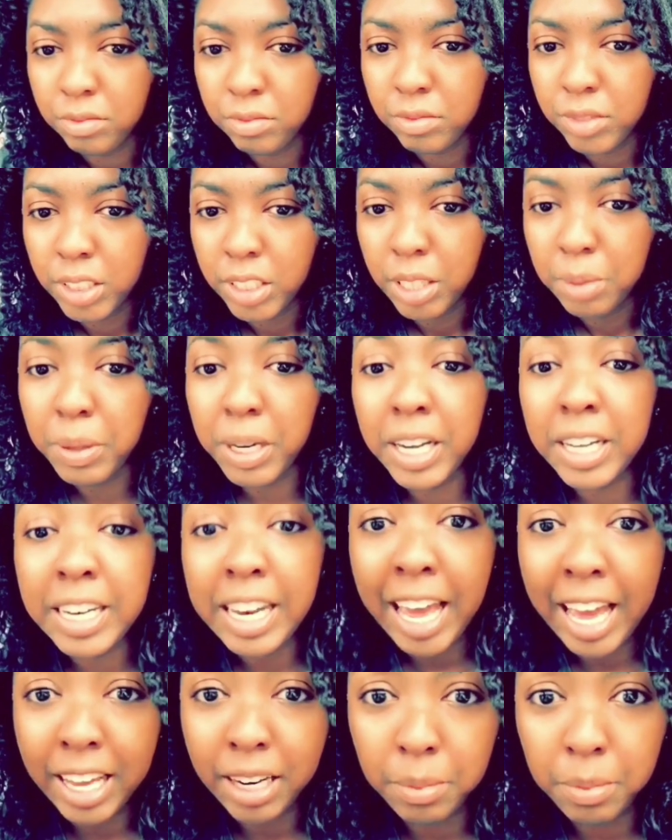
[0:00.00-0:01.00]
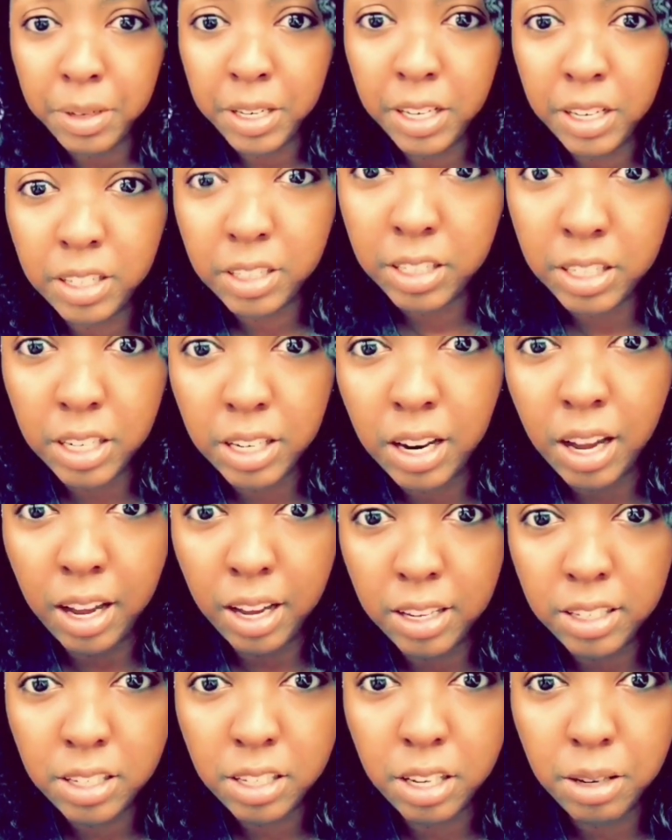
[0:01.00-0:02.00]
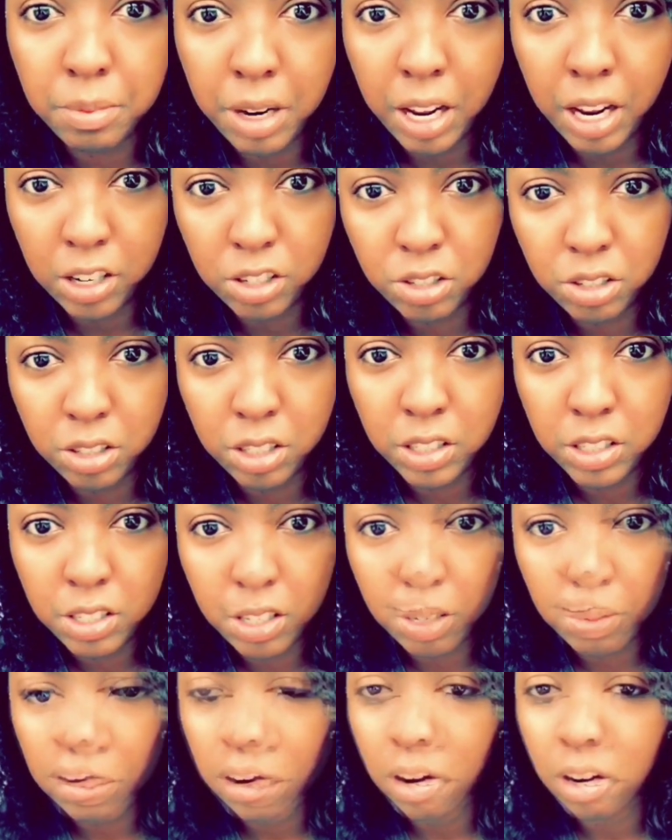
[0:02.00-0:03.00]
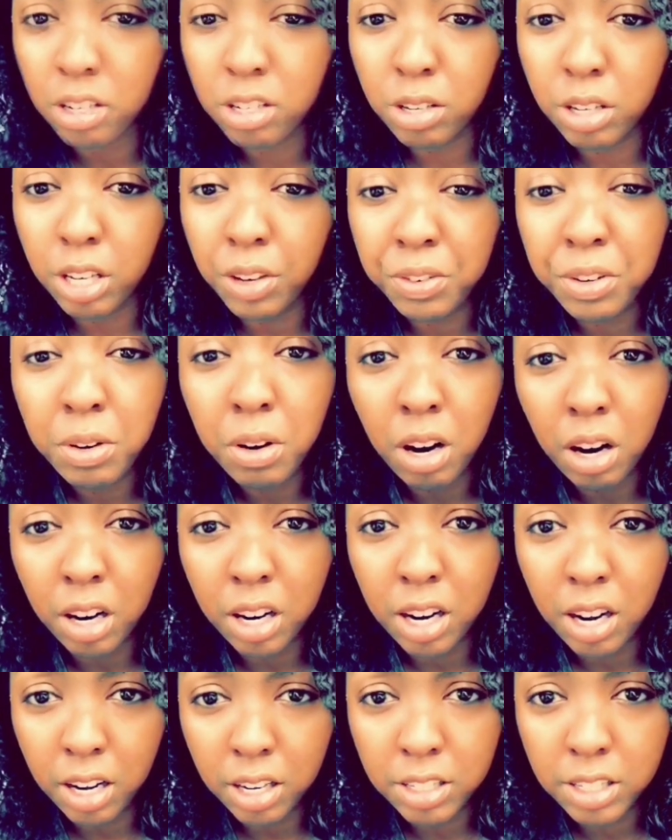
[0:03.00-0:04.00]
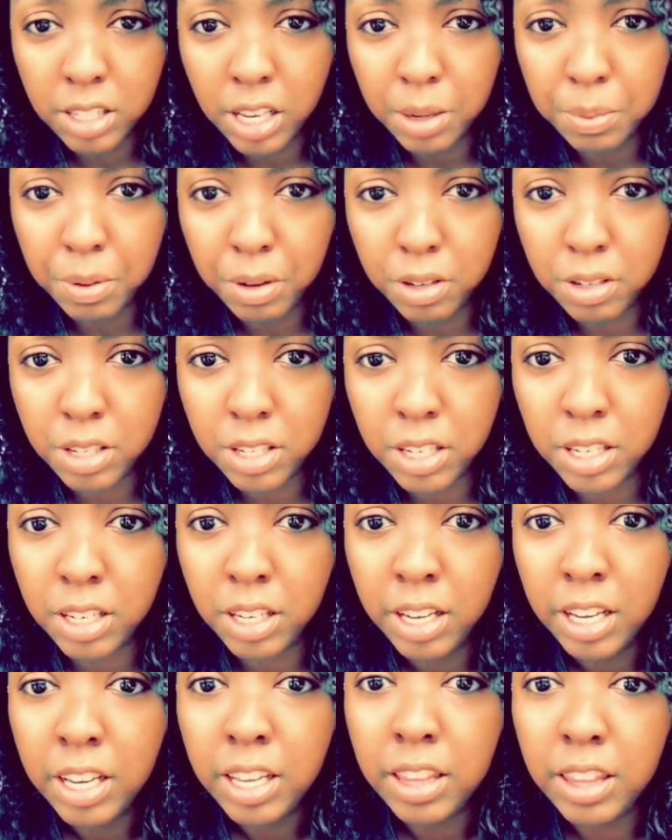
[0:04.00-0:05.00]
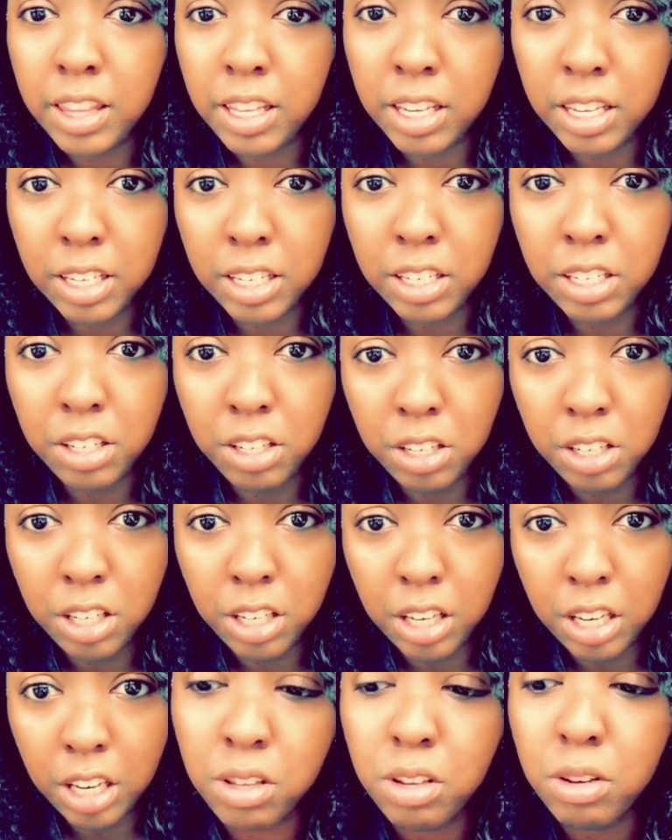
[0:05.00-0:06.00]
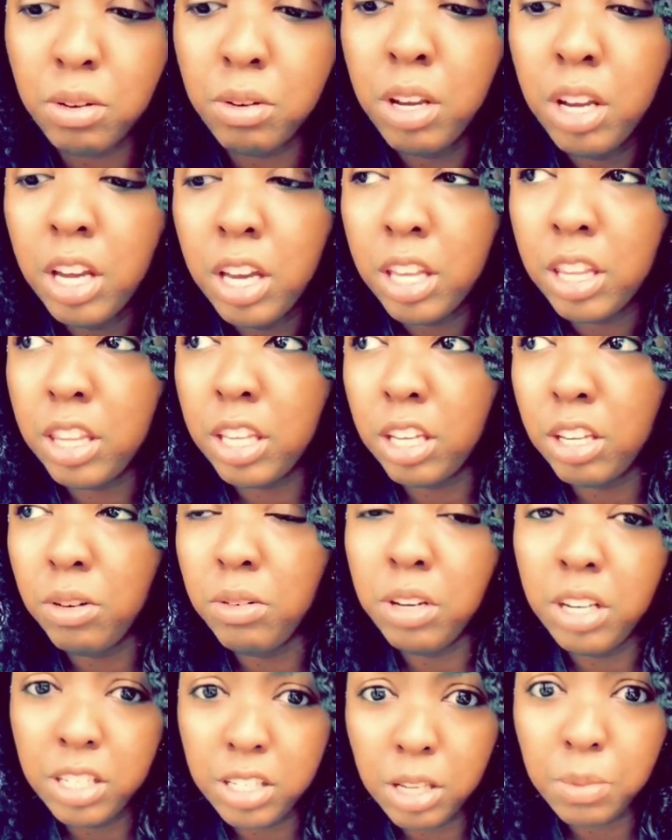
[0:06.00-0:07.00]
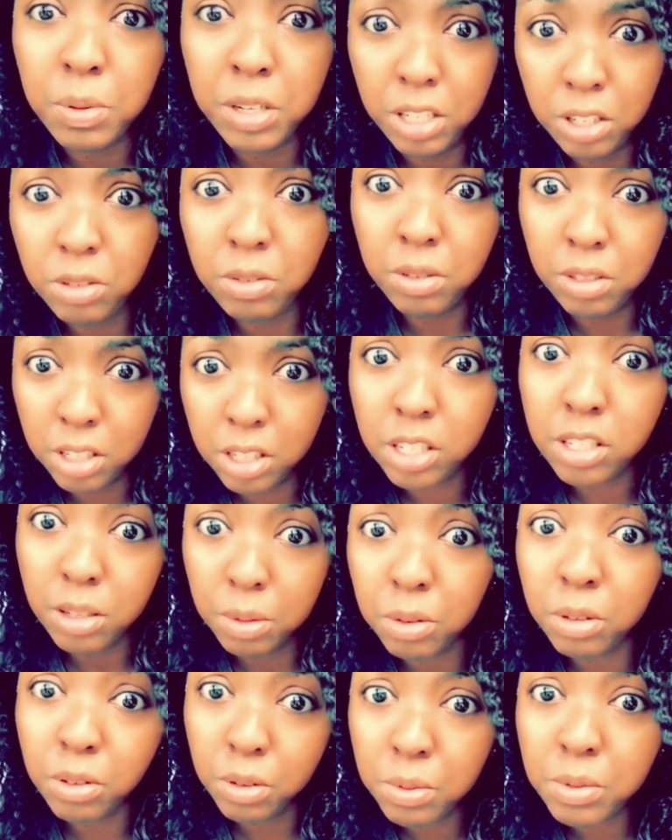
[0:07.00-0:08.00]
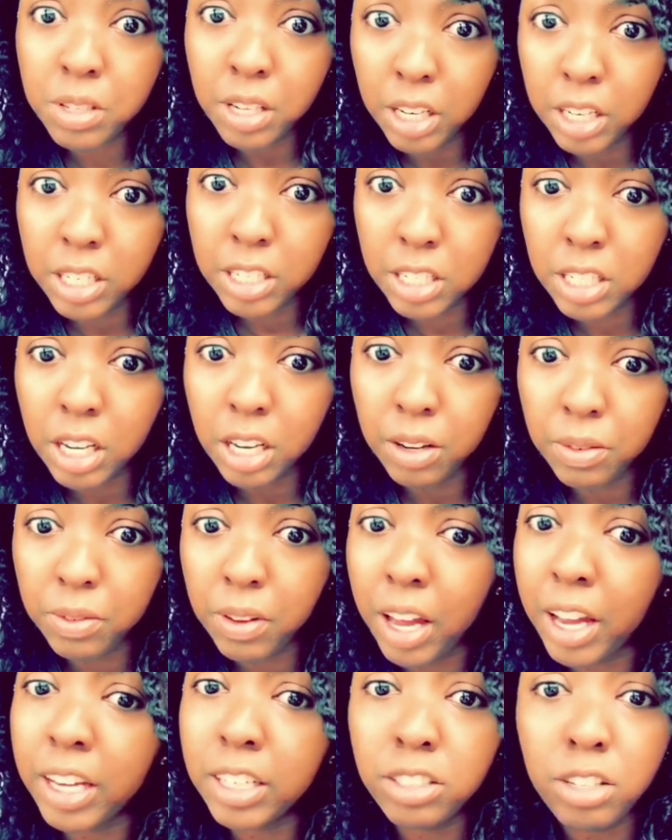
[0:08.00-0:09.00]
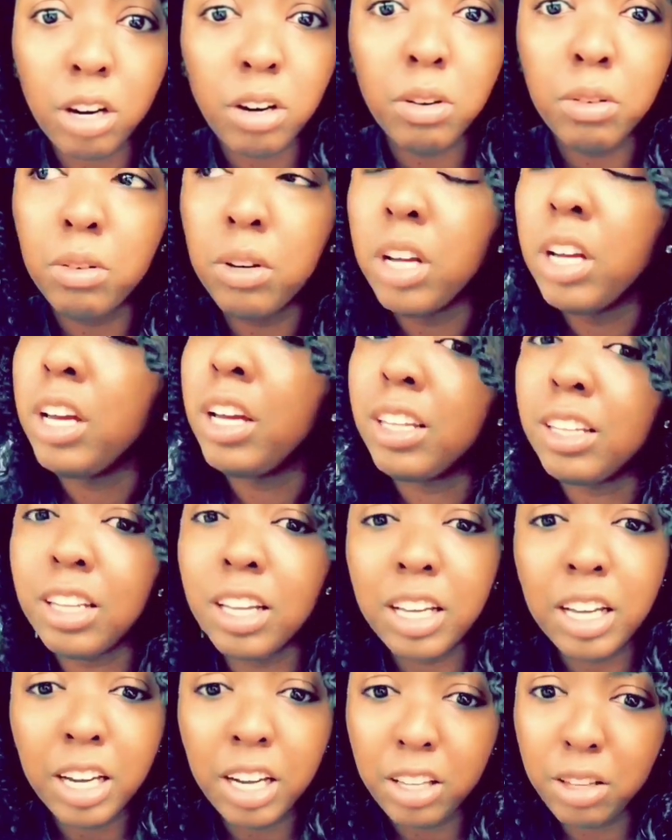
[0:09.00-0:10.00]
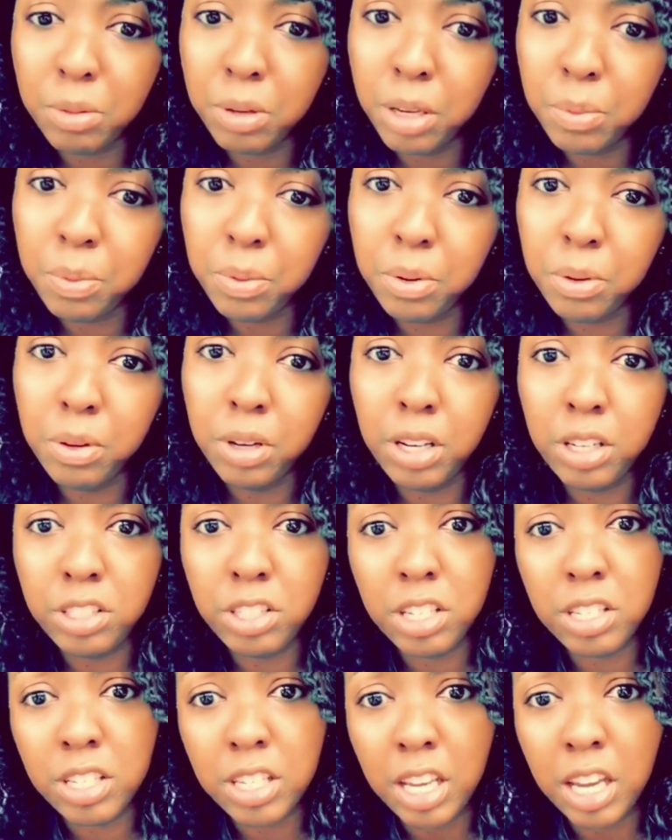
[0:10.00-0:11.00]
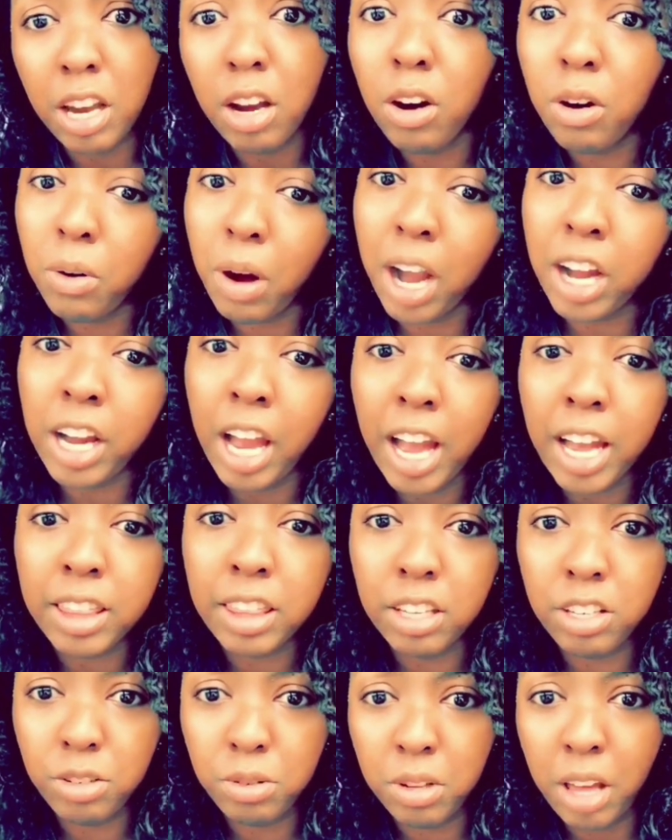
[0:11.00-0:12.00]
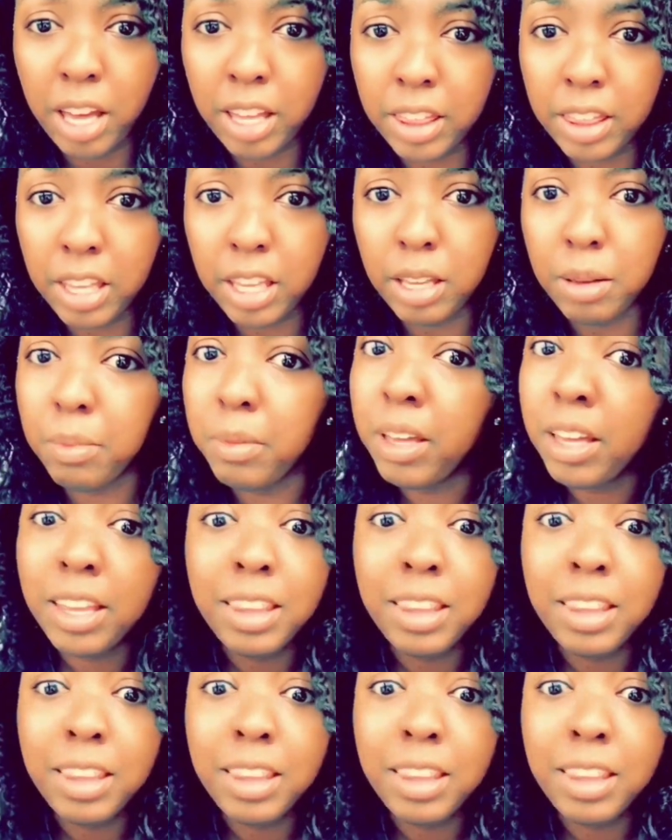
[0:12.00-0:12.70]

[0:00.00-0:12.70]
but anatomy did not come naturally to me. So if you are a concept person, then and then you need to be doing some group study stuff. Like, don't look at other people and just think, oh, I have to do like them.